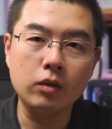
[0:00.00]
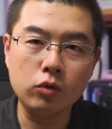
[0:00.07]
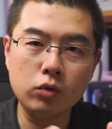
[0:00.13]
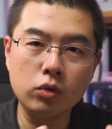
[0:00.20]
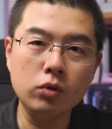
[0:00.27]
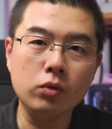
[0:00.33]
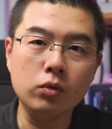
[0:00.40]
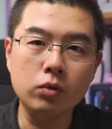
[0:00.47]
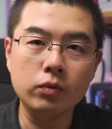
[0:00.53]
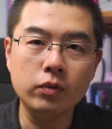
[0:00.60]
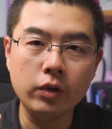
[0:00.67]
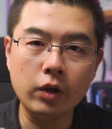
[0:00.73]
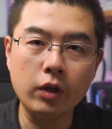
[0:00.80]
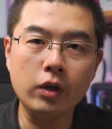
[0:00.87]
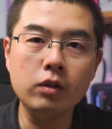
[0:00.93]
a two
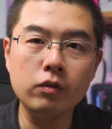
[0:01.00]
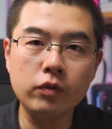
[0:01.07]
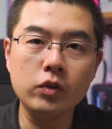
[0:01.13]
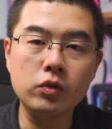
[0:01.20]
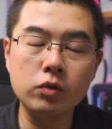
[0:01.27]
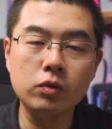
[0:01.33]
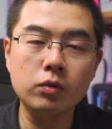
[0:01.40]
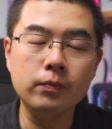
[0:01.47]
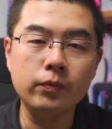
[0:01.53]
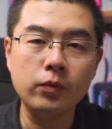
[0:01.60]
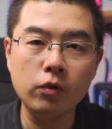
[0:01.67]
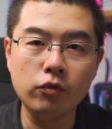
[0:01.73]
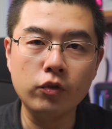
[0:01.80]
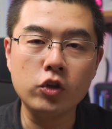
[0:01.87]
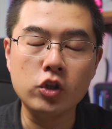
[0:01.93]
individual
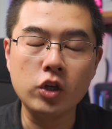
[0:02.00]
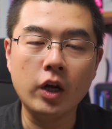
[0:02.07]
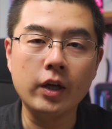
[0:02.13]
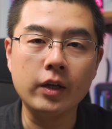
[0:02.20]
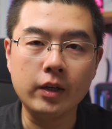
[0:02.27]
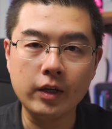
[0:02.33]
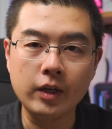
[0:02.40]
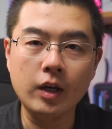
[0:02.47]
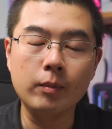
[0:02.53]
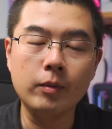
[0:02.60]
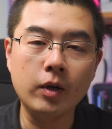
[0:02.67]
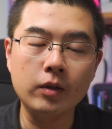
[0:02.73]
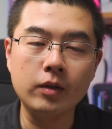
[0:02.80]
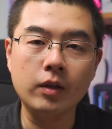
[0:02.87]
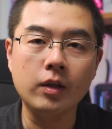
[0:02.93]
fisheye
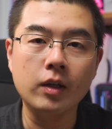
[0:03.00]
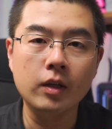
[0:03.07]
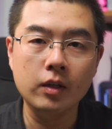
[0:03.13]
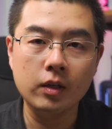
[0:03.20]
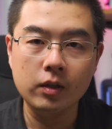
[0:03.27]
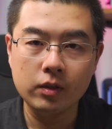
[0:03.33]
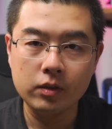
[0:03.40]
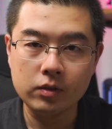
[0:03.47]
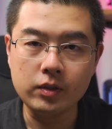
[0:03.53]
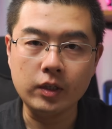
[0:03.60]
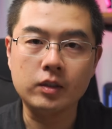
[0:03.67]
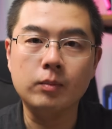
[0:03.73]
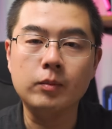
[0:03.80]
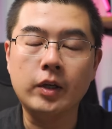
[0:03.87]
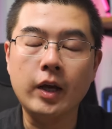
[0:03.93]
camera that
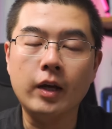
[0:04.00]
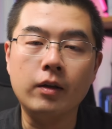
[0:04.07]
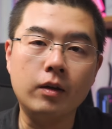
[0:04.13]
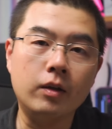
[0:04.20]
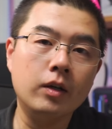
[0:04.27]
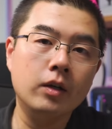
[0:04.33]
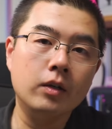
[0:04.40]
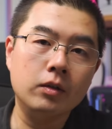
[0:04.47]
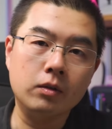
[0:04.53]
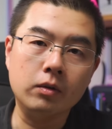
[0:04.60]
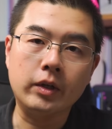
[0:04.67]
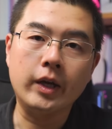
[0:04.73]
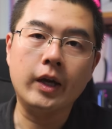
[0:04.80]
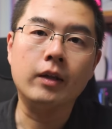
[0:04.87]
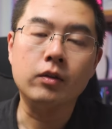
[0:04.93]
stick them together to
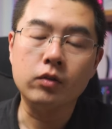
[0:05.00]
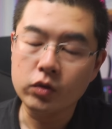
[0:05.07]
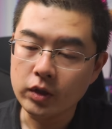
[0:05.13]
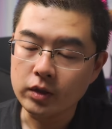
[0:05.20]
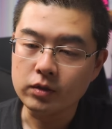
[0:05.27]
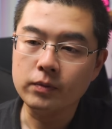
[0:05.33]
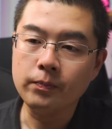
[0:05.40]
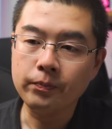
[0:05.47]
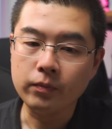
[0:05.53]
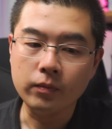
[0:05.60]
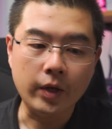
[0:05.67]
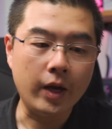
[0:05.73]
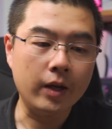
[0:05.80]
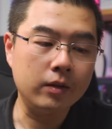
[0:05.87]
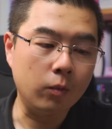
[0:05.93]
get this.
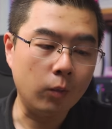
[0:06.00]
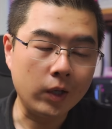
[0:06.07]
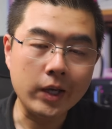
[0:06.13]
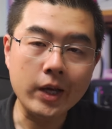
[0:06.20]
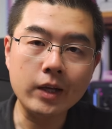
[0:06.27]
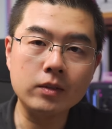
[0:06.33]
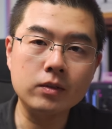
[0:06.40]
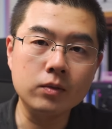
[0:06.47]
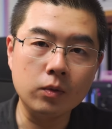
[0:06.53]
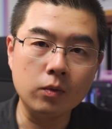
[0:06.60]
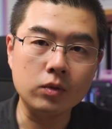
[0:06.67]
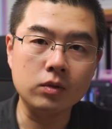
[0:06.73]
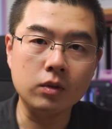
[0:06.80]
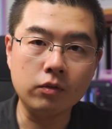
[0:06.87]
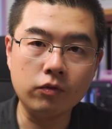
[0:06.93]
And One X
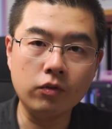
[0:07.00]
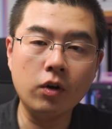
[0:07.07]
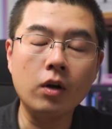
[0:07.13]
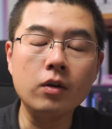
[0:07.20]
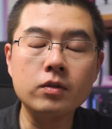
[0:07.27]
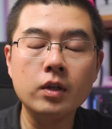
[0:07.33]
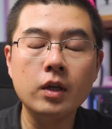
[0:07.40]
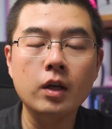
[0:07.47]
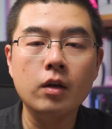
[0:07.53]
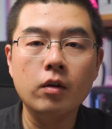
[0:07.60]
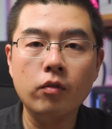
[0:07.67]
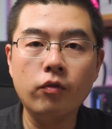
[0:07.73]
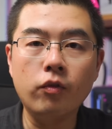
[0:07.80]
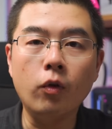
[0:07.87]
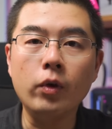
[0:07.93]
was the first
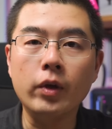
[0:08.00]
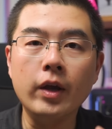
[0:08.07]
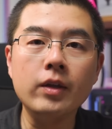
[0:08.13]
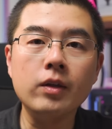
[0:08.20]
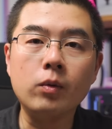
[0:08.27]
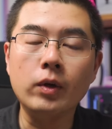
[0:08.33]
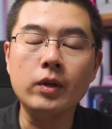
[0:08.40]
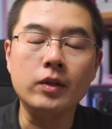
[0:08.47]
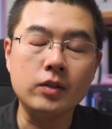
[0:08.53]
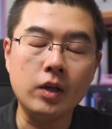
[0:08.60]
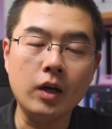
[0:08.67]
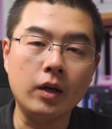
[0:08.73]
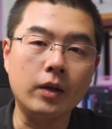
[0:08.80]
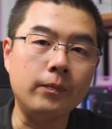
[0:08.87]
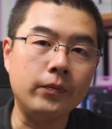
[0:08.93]
fully integrated
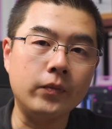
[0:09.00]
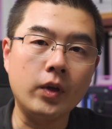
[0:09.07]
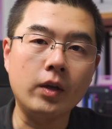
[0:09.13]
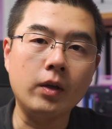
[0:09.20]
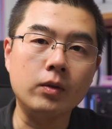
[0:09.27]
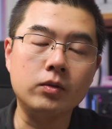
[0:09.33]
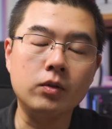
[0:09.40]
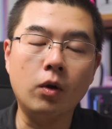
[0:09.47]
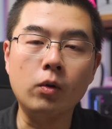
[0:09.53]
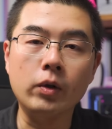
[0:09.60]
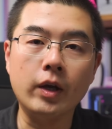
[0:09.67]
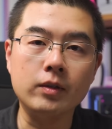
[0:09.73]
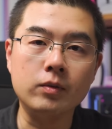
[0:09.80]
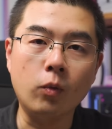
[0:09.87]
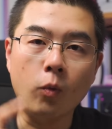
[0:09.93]
design that only
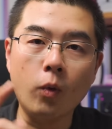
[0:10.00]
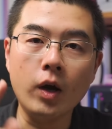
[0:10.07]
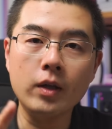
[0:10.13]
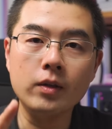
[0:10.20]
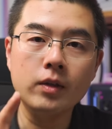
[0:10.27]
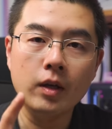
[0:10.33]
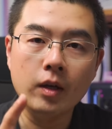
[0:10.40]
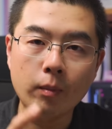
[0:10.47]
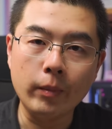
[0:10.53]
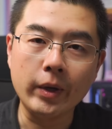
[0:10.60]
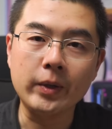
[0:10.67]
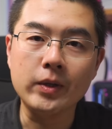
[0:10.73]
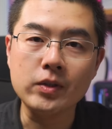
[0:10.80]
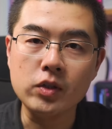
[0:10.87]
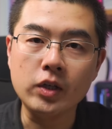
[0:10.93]
has one
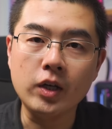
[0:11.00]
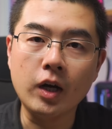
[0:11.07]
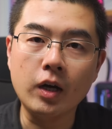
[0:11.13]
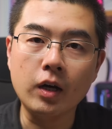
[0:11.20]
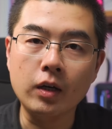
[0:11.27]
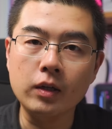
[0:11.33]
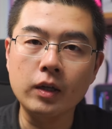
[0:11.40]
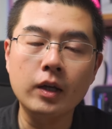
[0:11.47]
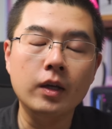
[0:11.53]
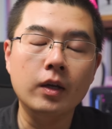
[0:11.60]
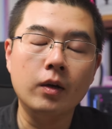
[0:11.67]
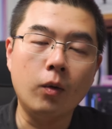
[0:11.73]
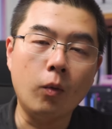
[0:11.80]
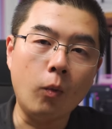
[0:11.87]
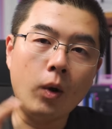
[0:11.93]
microSD card,
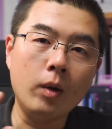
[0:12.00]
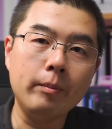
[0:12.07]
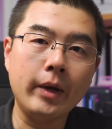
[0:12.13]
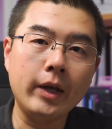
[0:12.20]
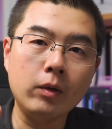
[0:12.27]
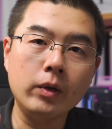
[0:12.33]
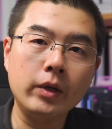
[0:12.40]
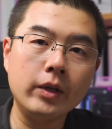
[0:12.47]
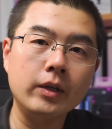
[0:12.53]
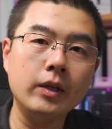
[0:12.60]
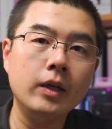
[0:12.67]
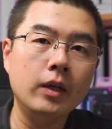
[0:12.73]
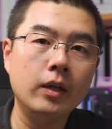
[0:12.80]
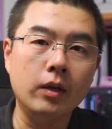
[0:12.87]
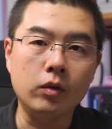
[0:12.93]
one battery,
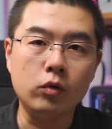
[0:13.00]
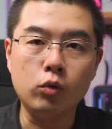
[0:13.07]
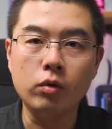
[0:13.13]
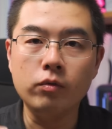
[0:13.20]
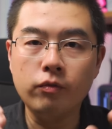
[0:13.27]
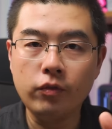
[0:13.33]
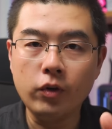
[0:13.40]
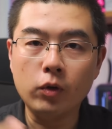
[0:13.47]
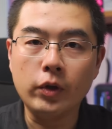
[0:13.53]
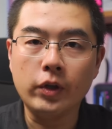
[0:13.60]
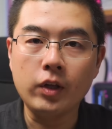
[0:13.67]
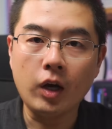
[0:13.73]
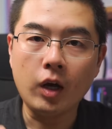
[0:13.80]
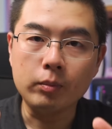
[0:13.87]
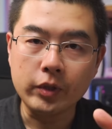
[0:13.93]
and
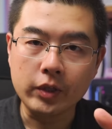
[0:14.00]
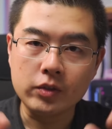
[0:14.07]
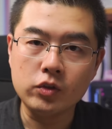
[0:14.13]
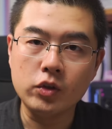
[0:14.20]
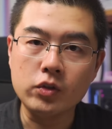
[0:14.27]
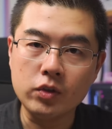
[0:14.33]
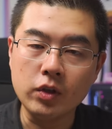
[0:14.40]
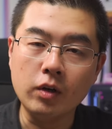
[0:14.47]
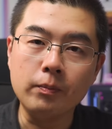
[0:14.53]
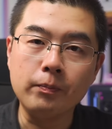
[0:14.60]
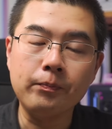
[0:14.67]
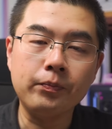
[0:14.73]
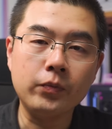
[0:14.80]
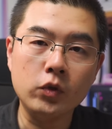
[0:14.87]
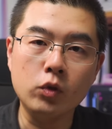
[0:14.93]
twin-folded optic system.
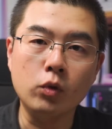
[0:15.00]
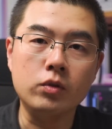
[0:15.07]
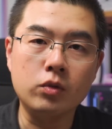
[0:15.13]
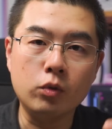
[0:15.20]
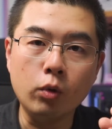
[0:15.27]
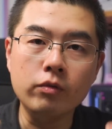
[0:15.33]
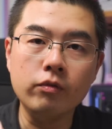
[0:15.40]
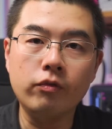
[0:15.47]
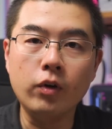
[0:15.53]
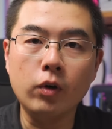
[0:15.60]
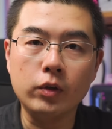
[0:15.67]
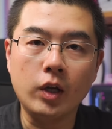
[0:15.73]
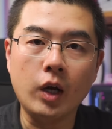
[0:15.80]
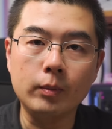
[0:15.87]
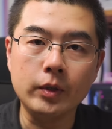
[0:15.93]
To its
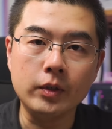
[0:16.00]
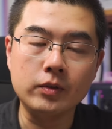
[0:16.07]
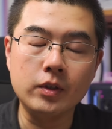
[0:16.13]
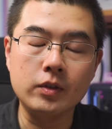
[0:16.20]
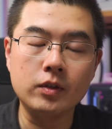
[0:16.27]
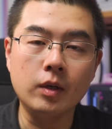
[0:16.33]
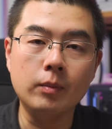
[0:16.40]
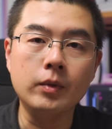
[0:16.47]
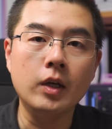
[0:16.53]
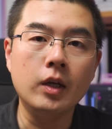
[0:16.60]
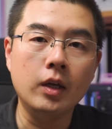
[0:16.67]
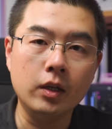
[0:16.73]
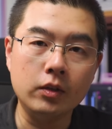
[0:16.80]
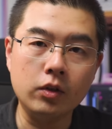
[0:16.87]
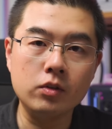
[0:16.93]
twin-folded optic system,
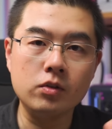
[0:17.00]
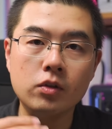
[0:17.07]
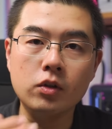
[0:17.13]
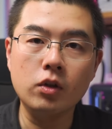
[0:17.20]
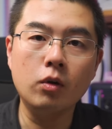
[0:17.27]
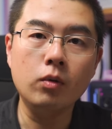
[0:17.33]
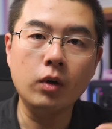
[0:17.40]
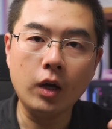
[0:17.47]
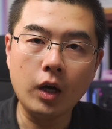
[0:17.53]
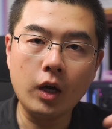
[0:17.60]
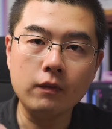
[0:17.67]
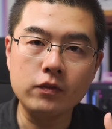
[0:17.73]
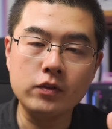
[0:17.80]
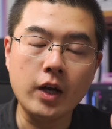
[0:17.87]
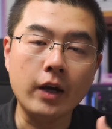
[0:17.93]
there's no
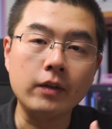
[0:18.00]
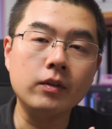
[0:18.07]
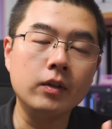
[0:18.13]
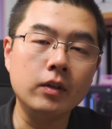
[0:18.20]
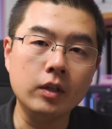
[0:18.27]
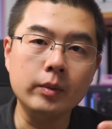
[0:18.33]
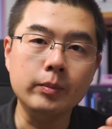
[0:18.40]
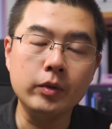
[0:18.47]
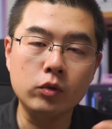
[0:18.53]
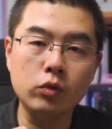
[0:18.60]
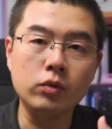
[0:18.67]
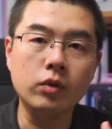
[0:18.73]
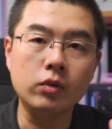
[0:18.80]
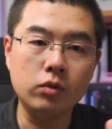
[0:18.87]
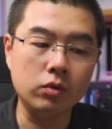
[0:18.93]
offset in
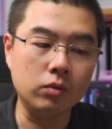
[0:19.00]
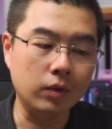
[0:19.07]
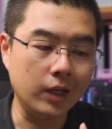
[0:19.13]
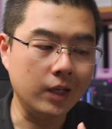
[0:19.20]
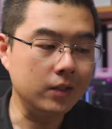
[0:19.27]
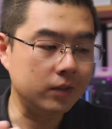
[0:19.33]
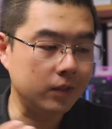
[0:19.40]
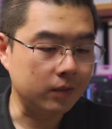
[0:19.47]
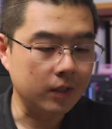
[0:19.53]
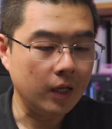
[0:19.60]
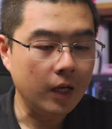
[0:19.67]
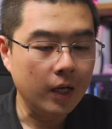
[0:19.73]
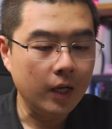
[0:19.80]
between the two lenses.